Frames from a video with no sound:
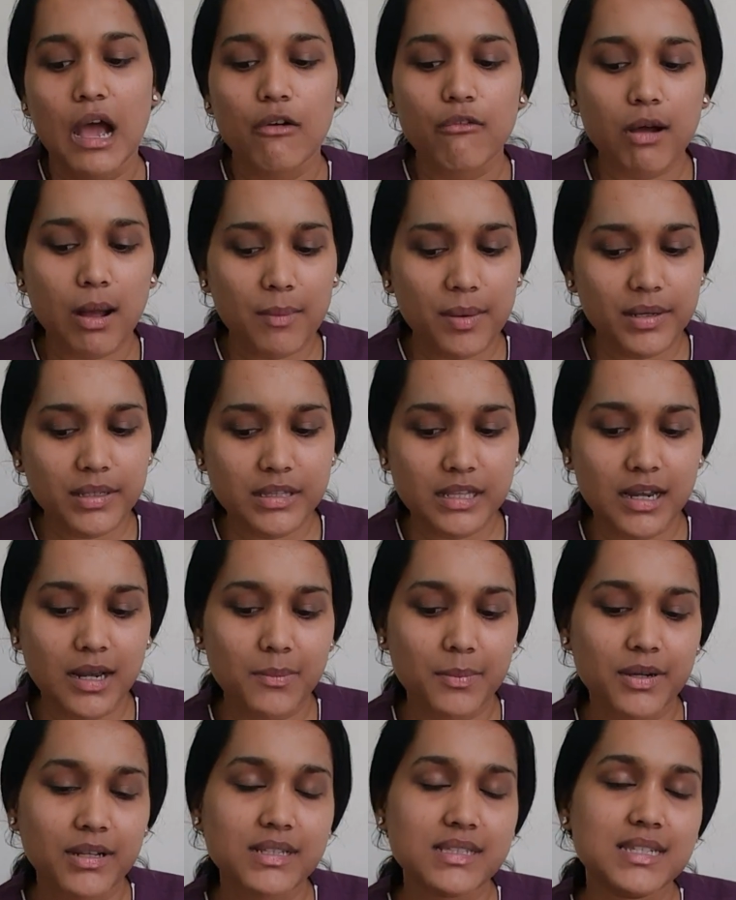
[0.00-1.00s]

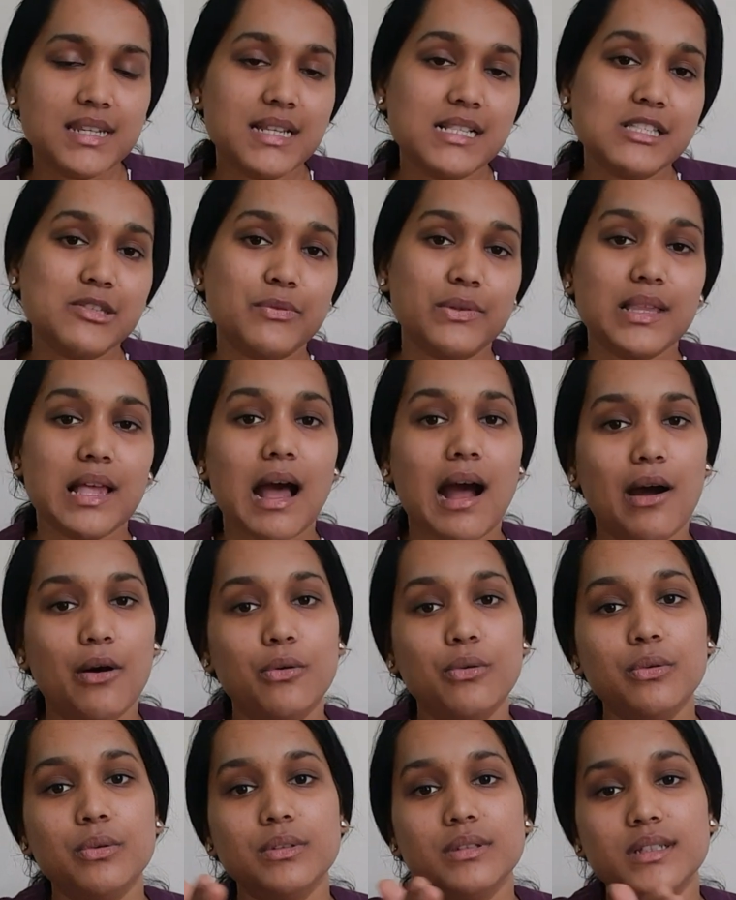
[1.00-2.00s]
Pharmacotherapeutics deals with
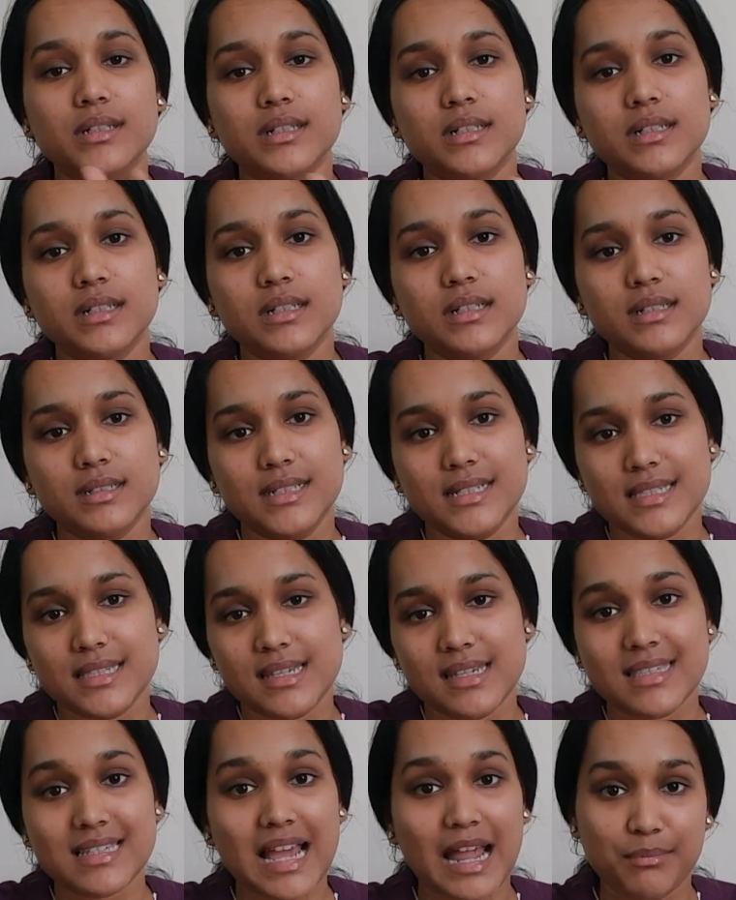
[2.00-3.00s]
how the
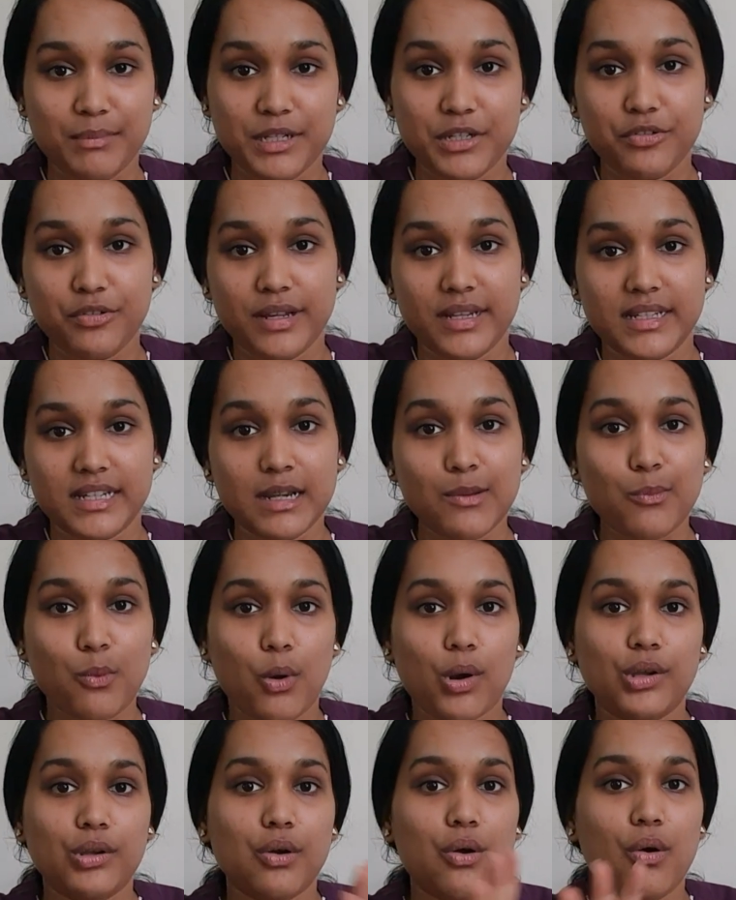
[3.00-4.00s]
disease can be treated,
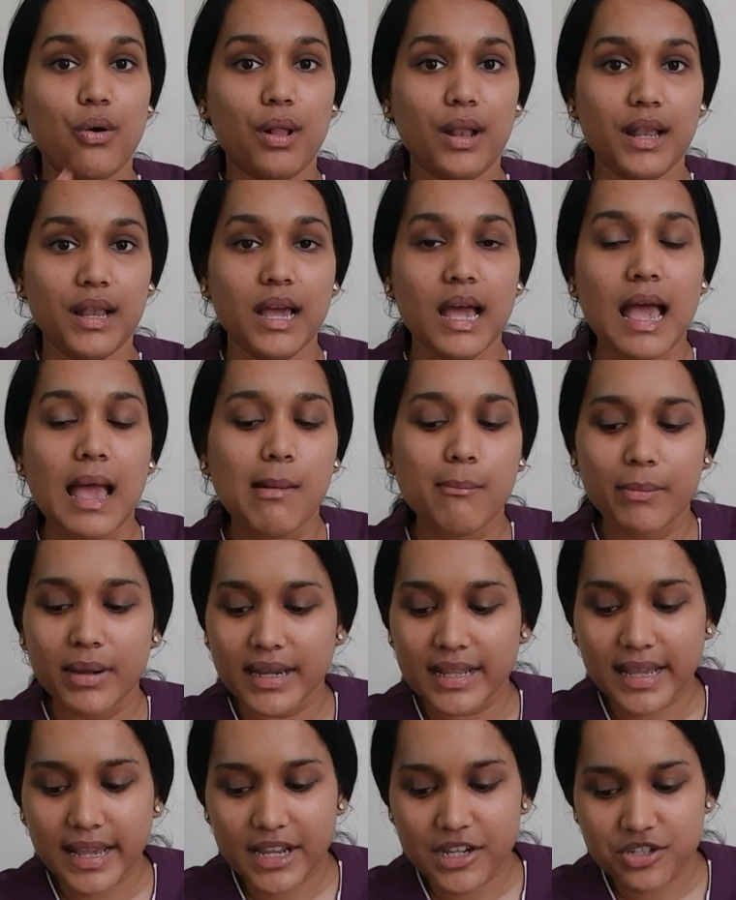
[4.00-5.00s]
what all
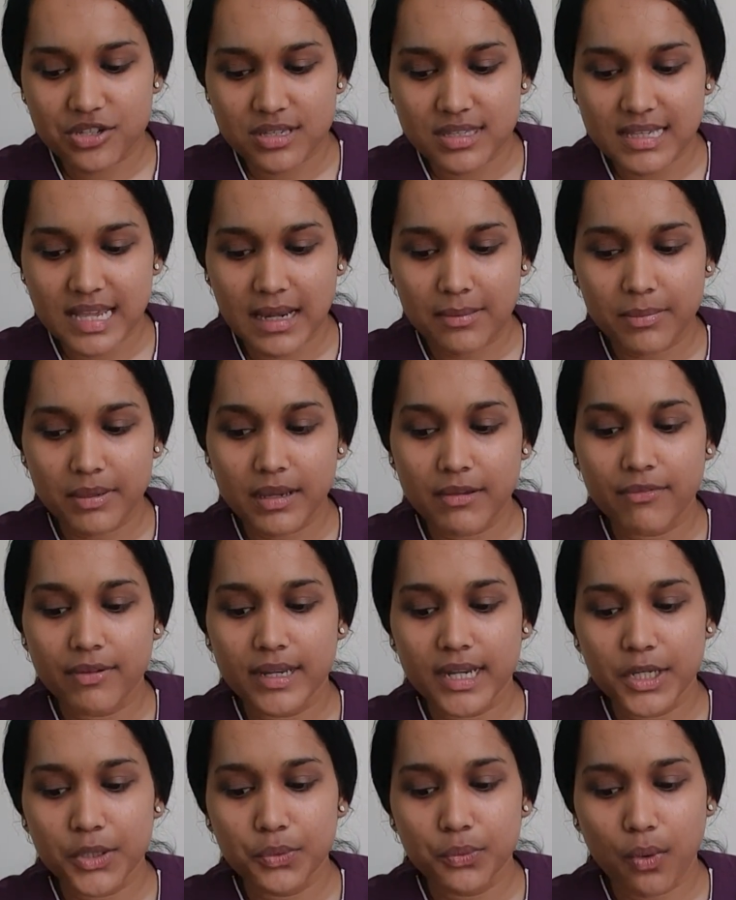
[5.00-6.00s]
medications can be
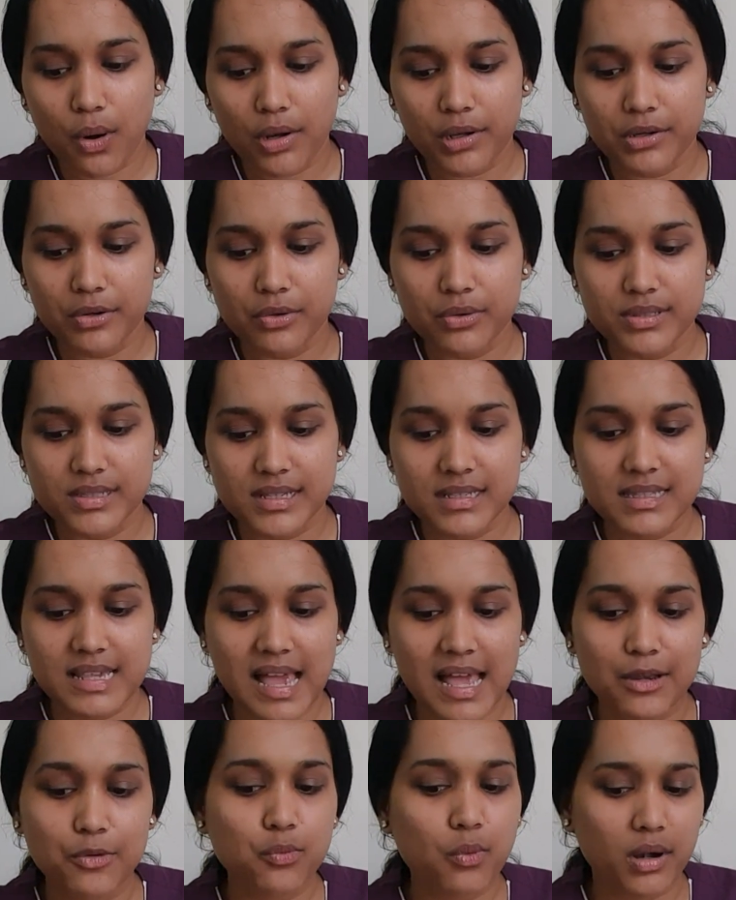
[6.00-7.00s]
given at what doses
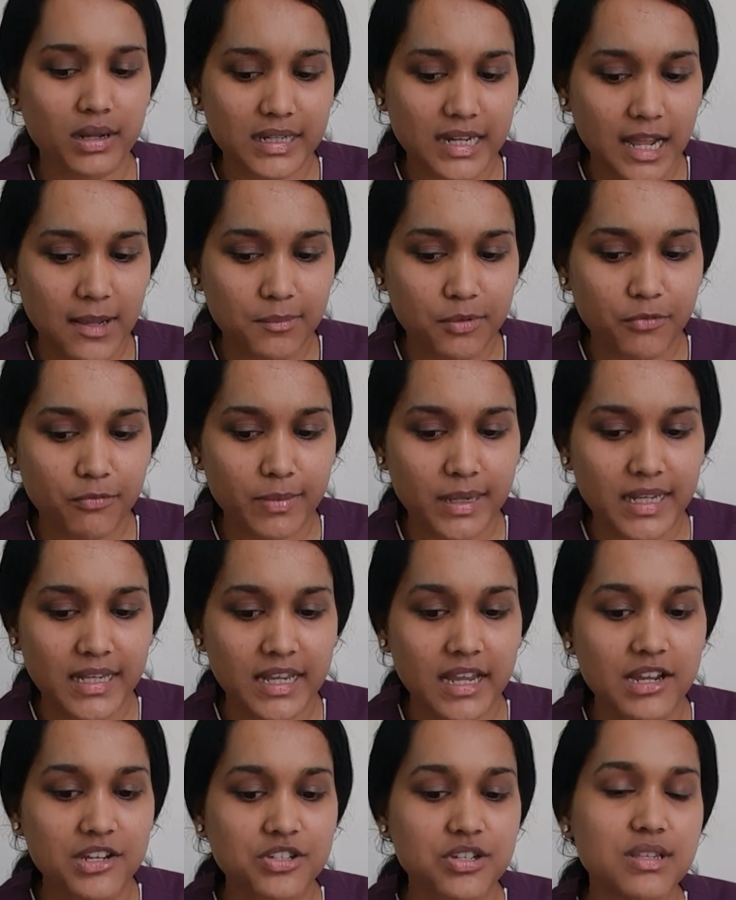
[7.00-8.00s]
and what type of
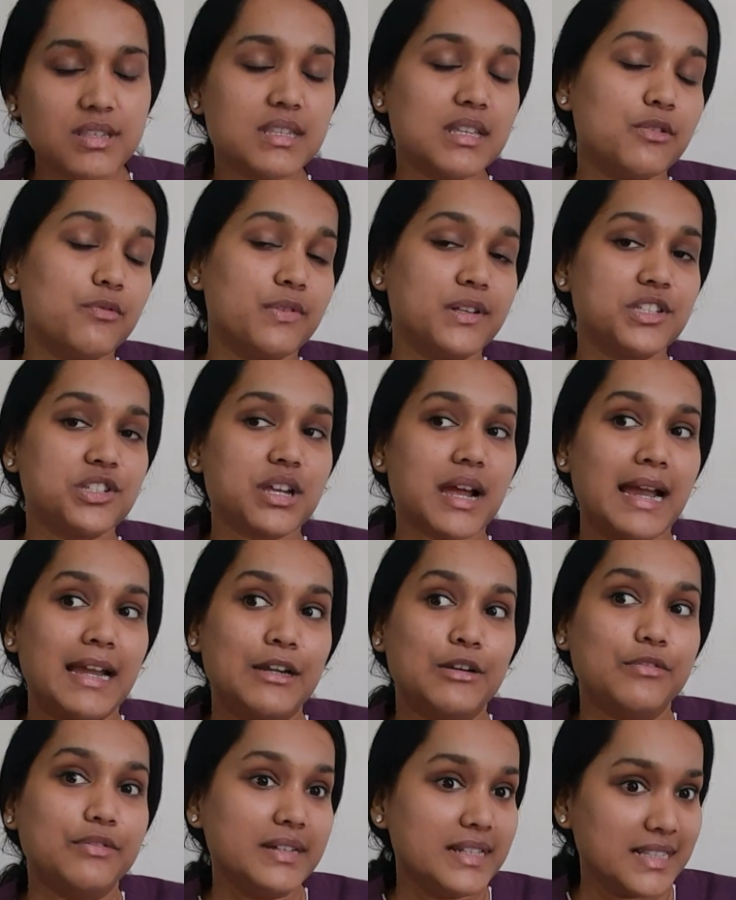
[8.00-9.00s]
medications in which
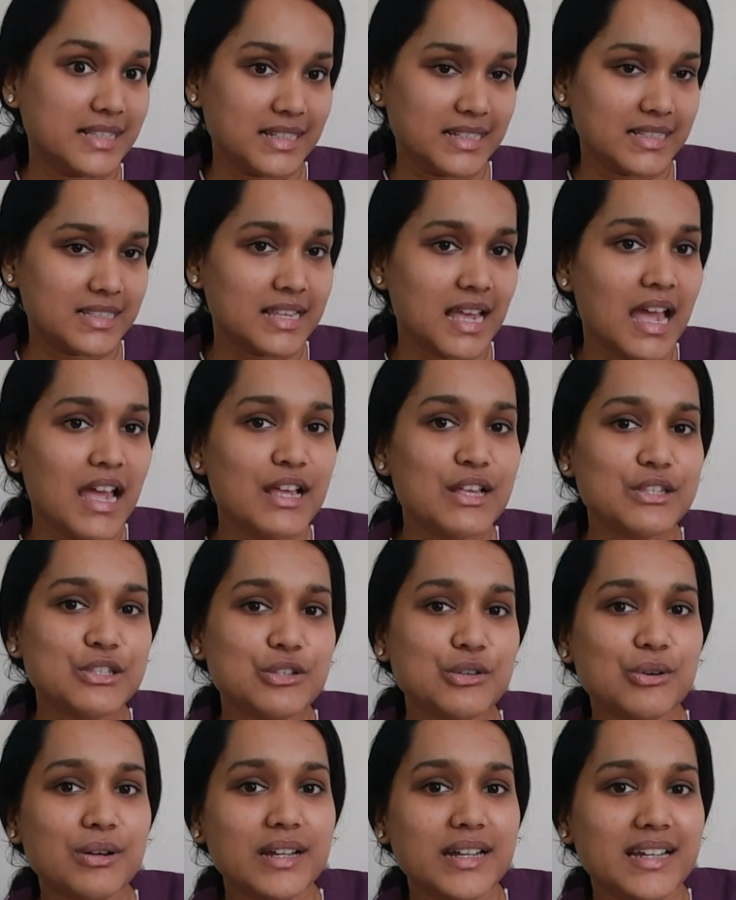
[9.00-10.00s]
kind of disease.
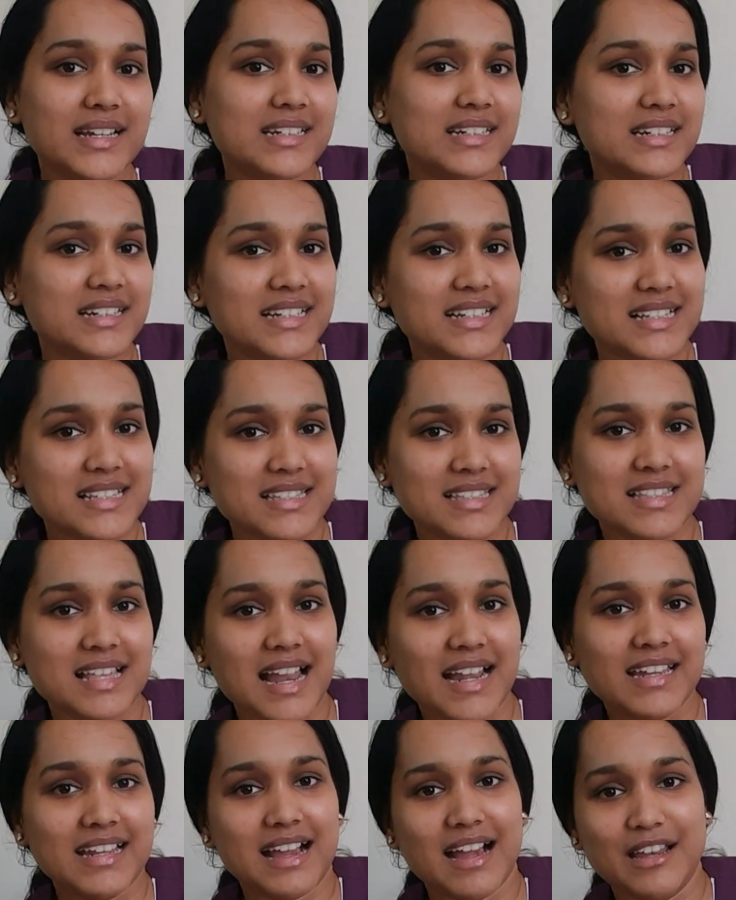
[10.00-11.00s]
So it is
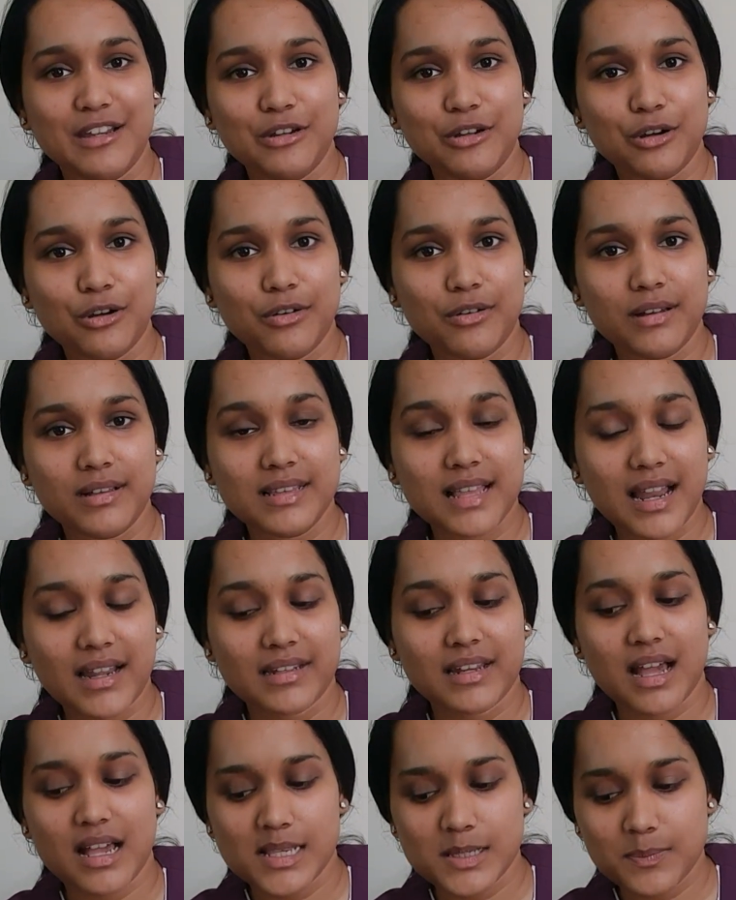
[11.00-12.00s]
that kind of
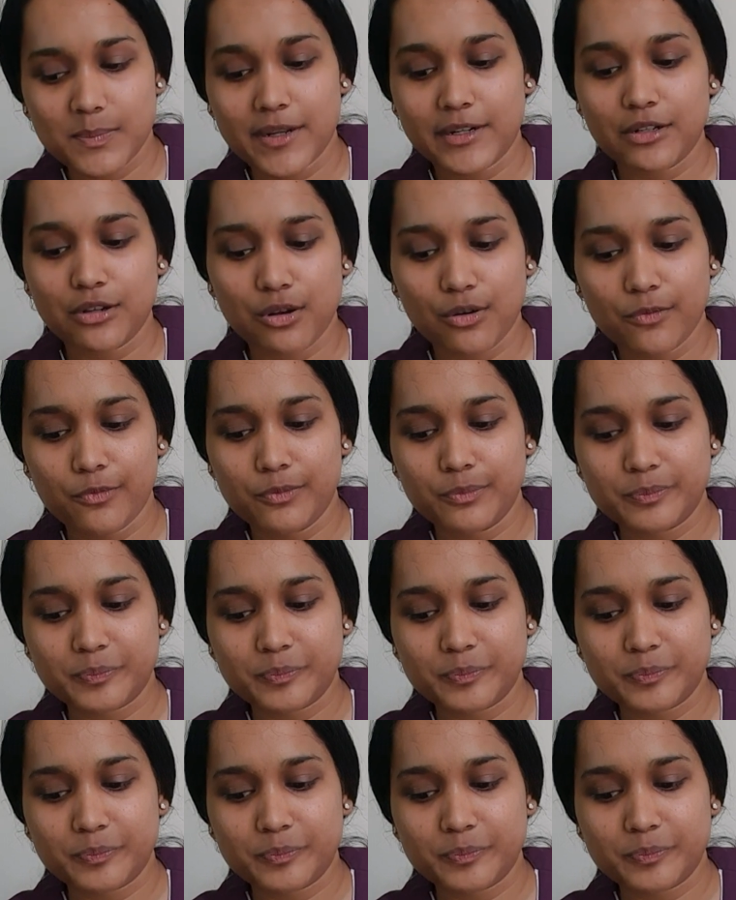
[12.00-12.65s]
that aspect of